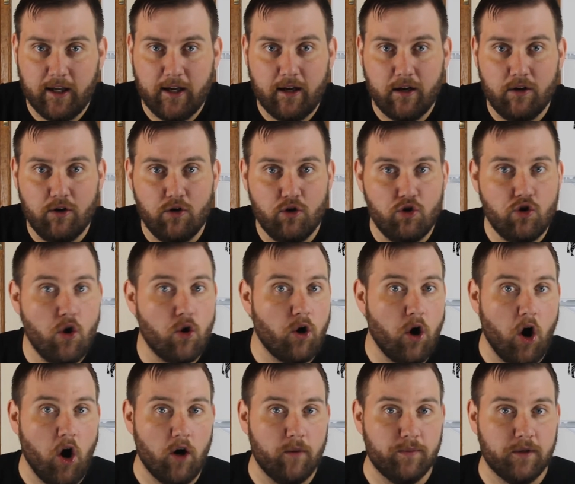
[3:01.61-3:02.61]
like no
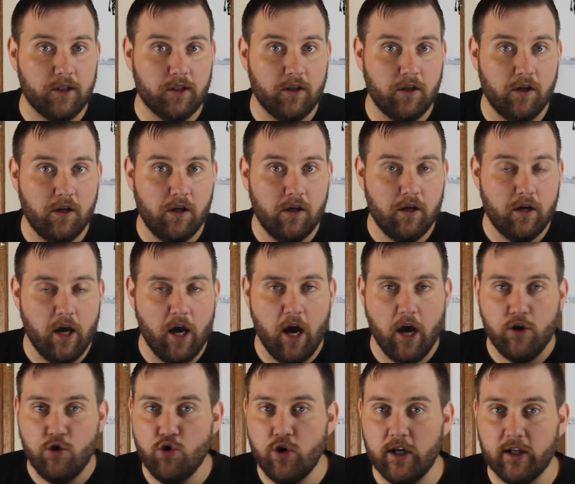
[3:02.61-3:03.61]
carbs,
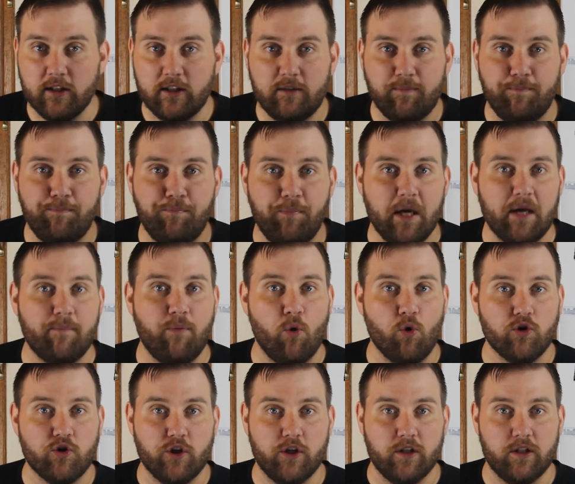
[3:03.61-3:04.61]
and you get big
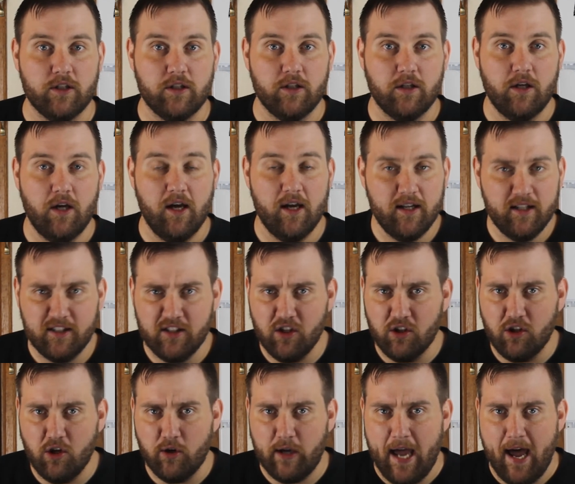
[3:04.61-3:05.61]
portions, and it's
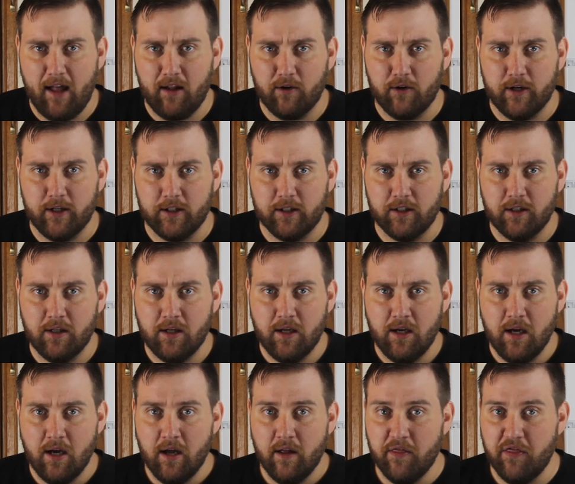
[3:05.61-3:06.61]
still low calories.
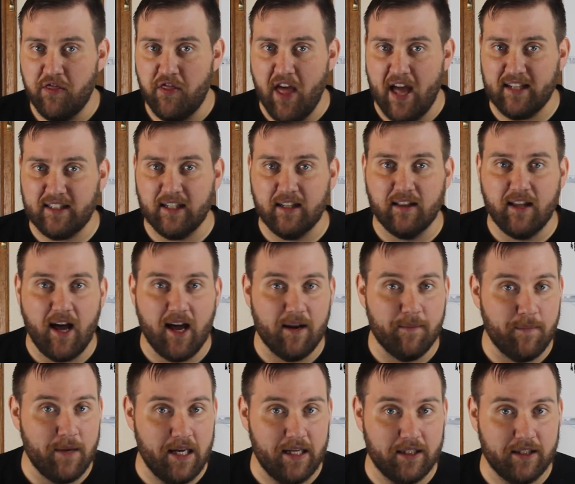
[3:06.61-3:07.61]
That's a lot of
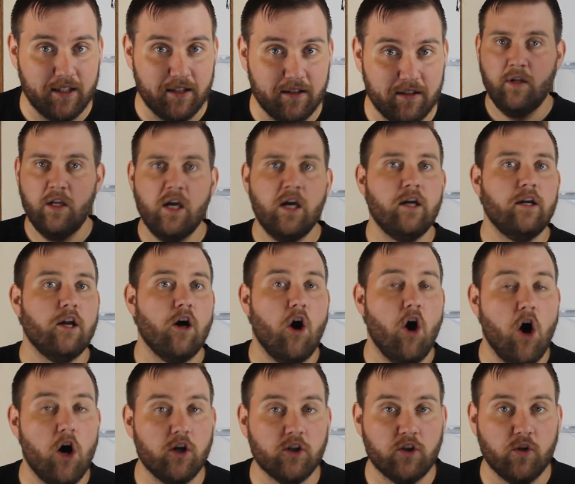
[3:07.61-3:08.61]
meat. Now
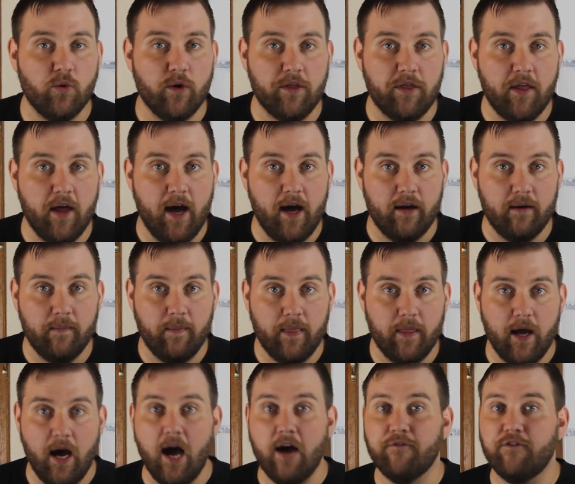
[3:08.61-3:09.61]
also with that,
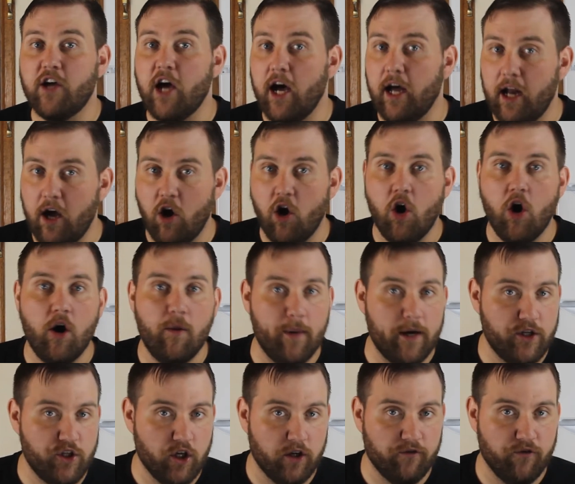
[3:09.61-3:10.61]
I've cut out all
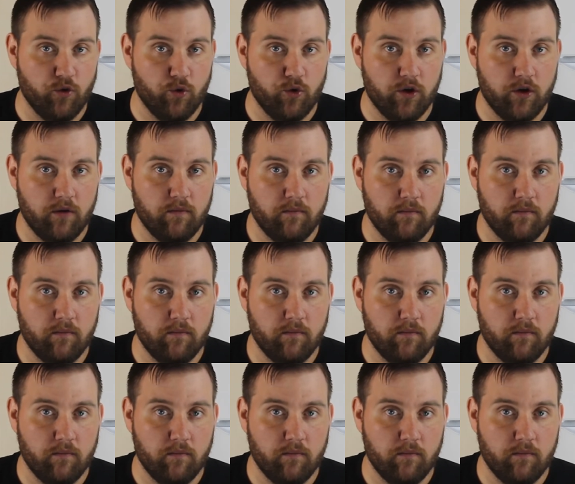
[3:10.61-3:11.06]
my junk food.